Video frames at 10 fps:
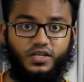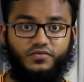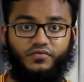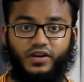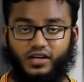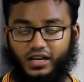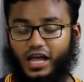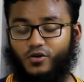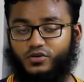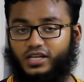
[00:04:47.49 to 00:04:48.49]
is very
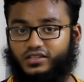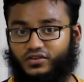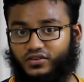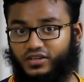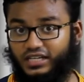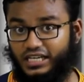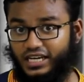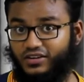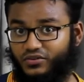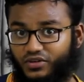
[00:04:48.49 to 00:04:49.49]
loud and
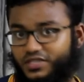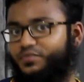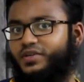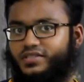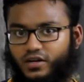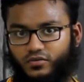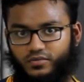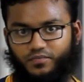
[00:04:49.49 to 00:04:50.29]
clear, crispy sound.